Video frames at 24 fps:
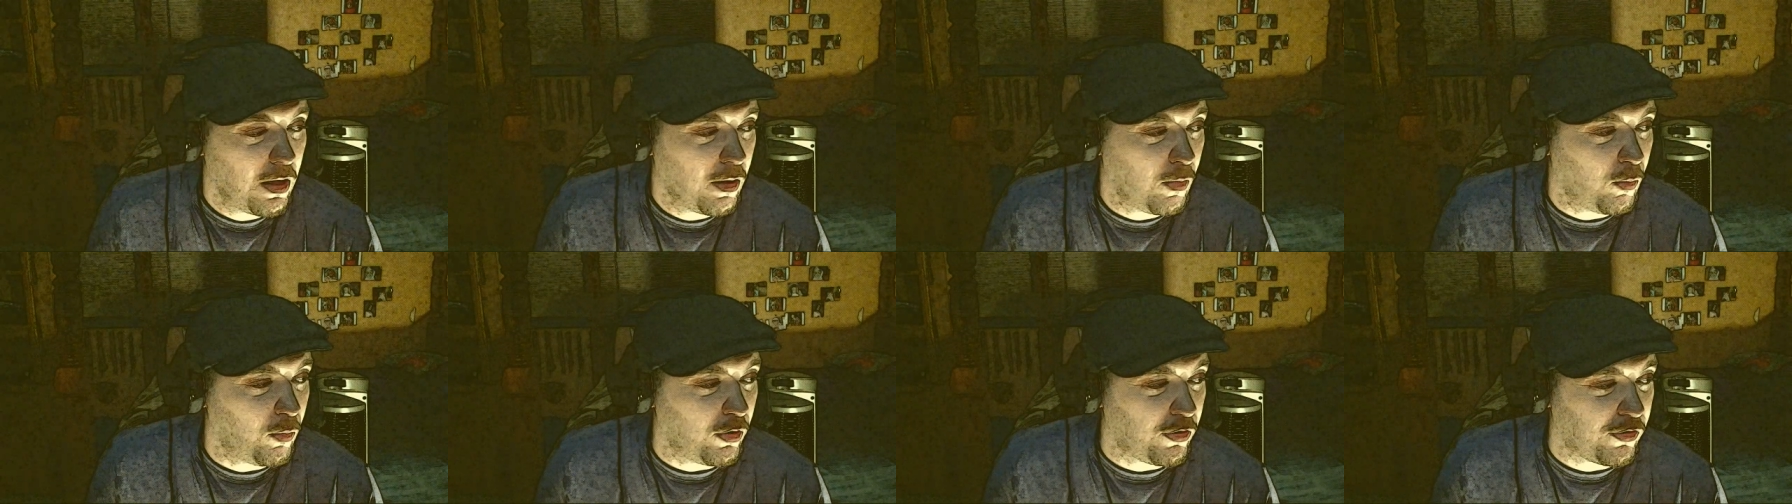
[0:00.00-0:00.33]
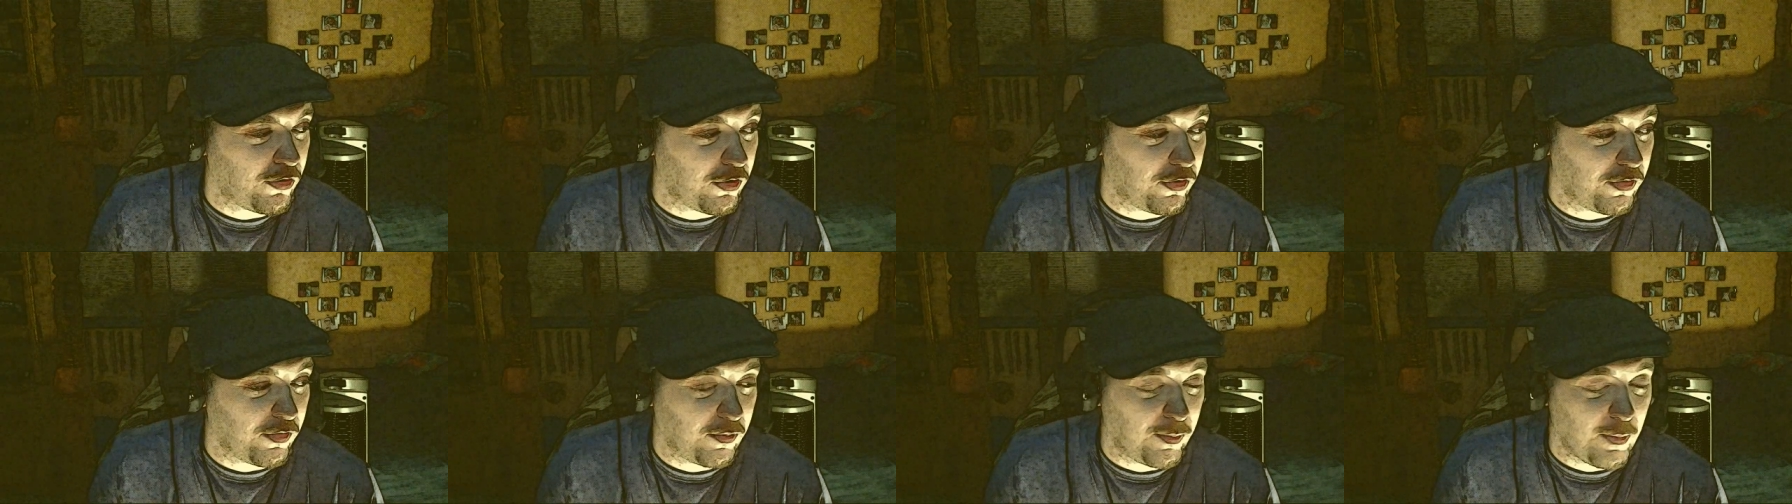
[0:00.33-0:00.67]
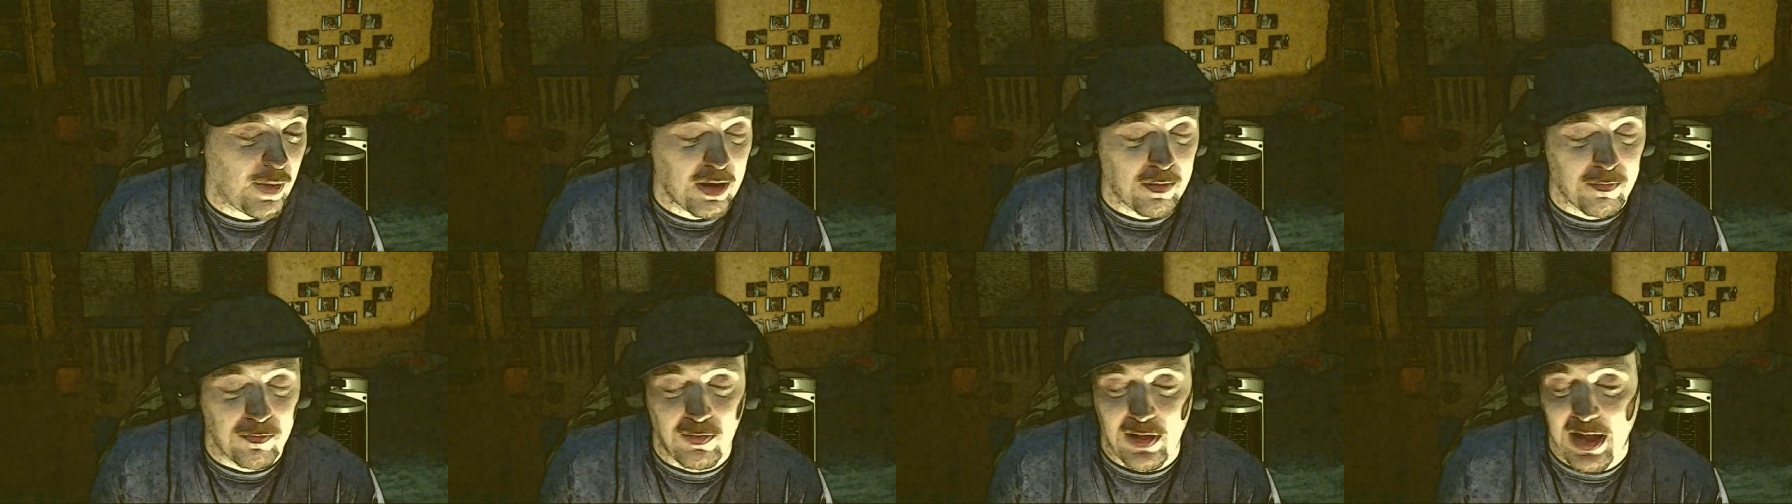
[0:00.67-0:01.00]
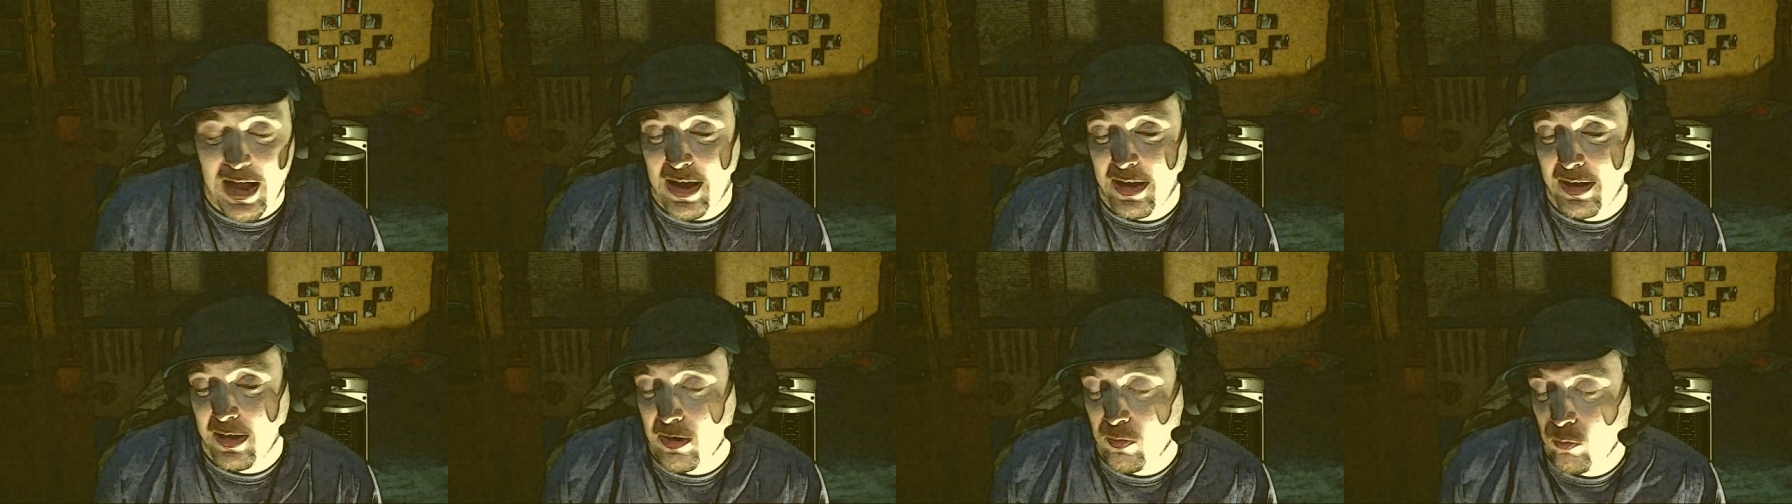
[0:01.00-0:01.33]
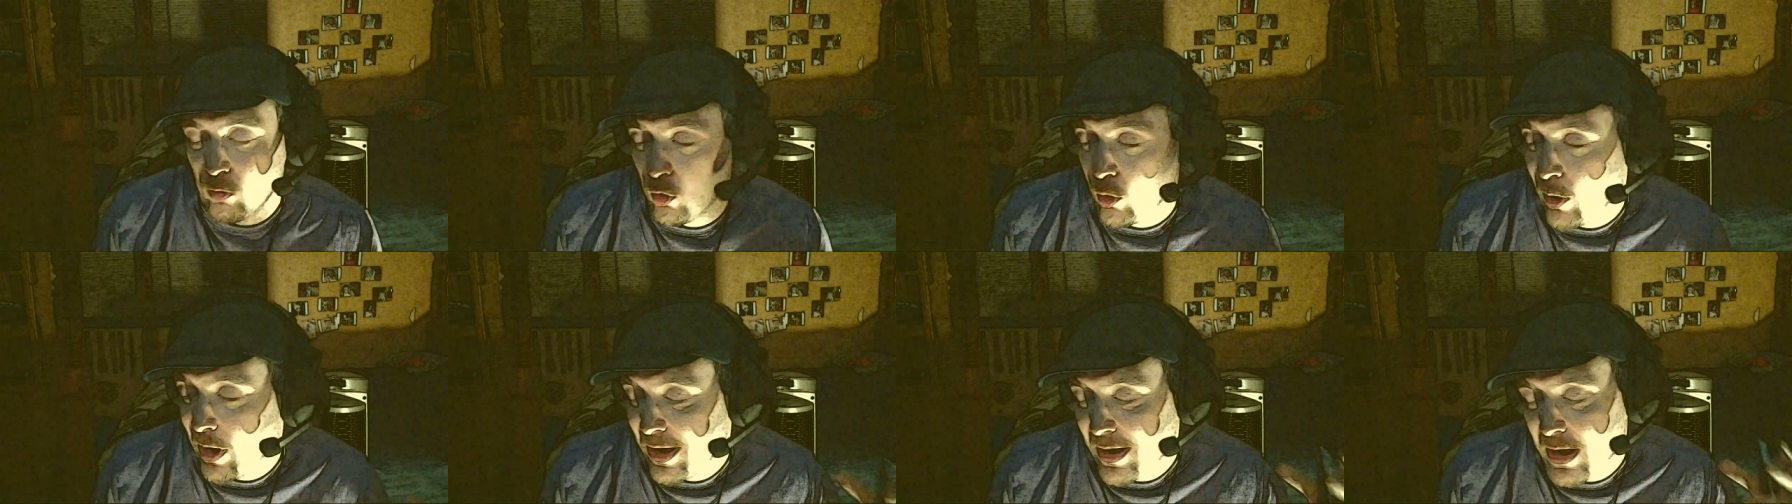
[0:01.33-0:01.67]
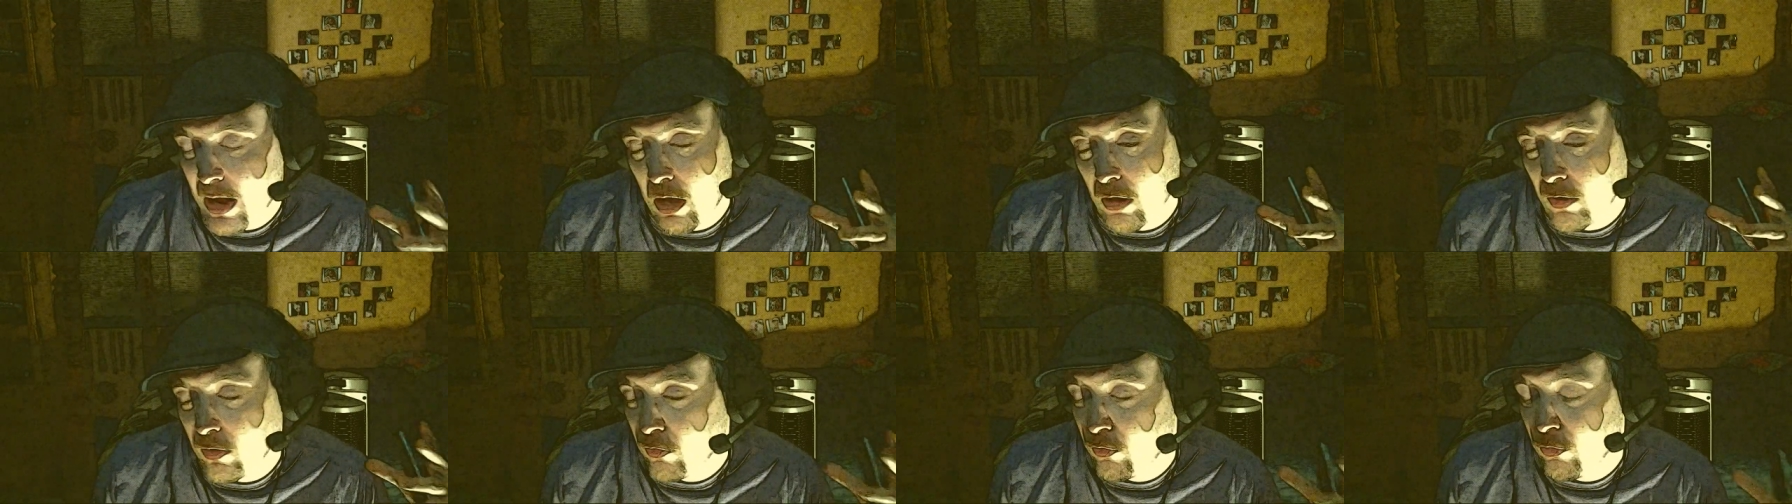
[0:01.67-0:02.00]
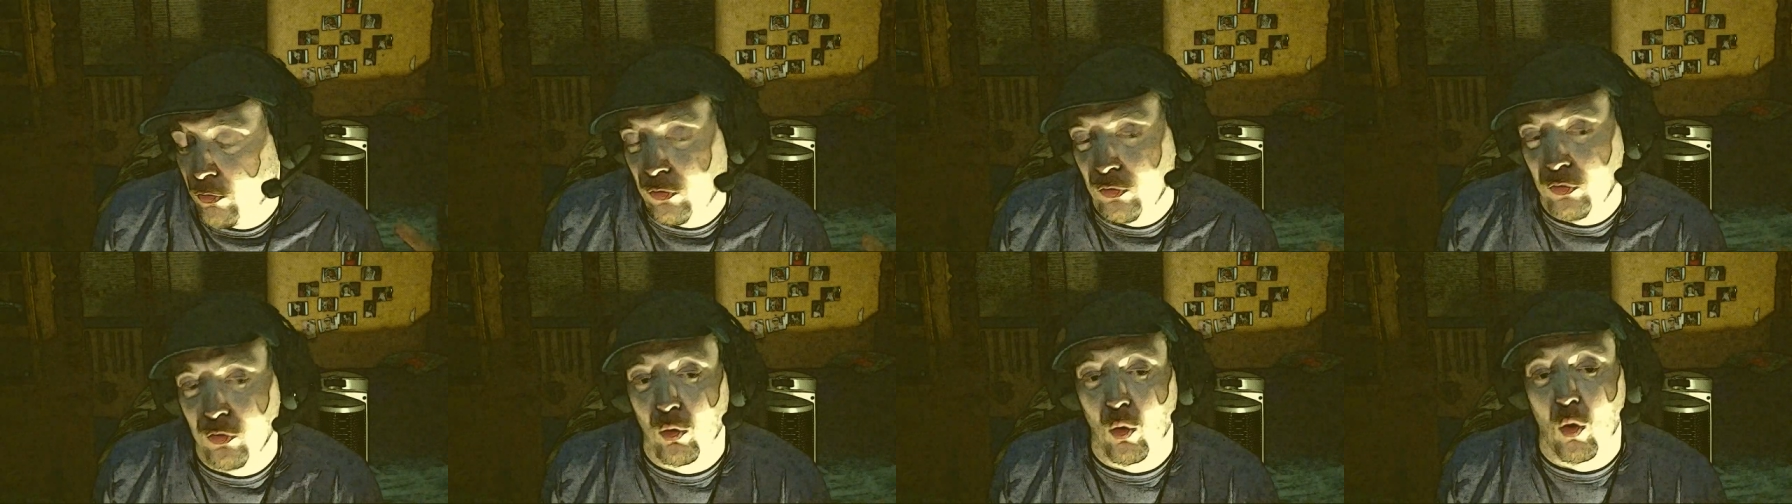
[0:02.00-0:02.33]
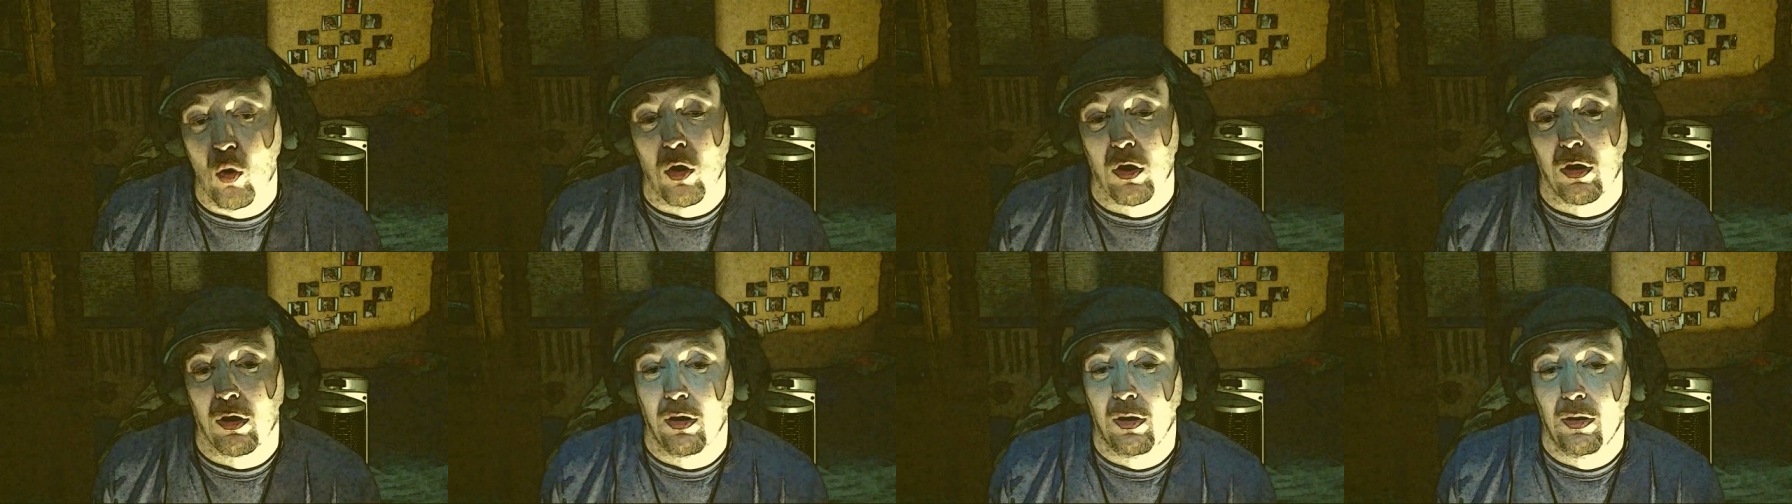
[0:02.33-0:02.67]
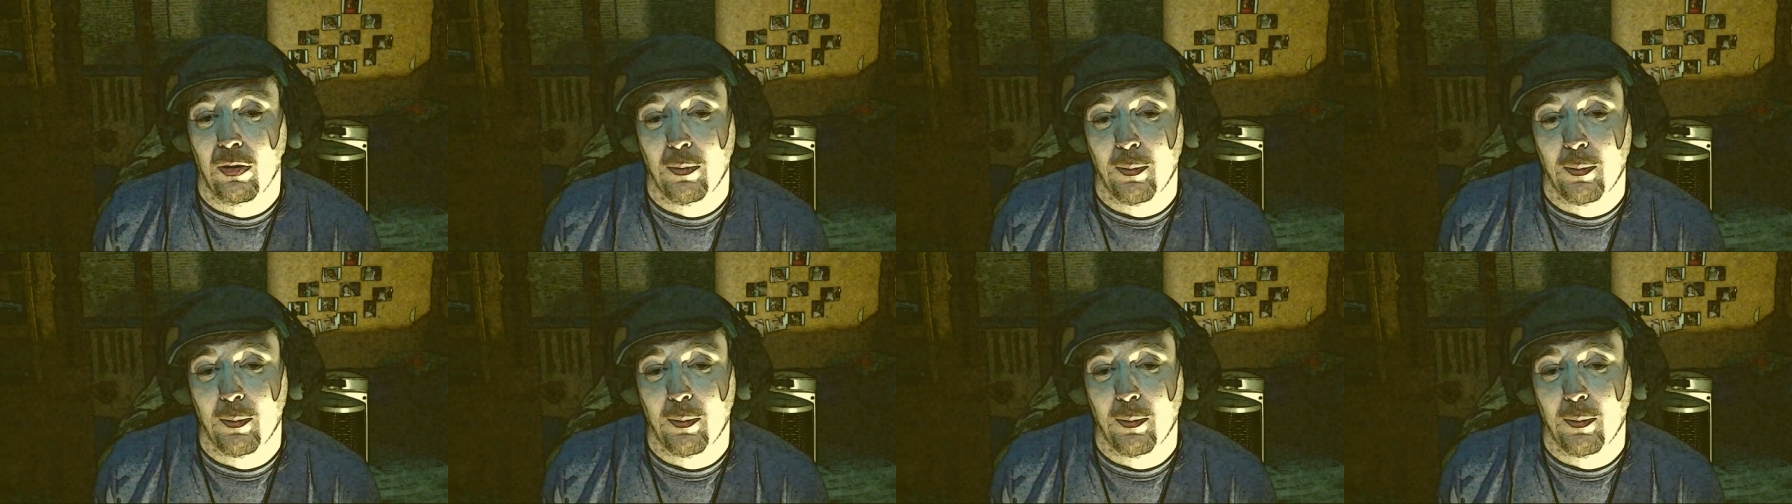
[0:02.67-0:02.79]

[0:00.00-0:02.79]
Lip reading: which is Mike Flanagan, who I adore.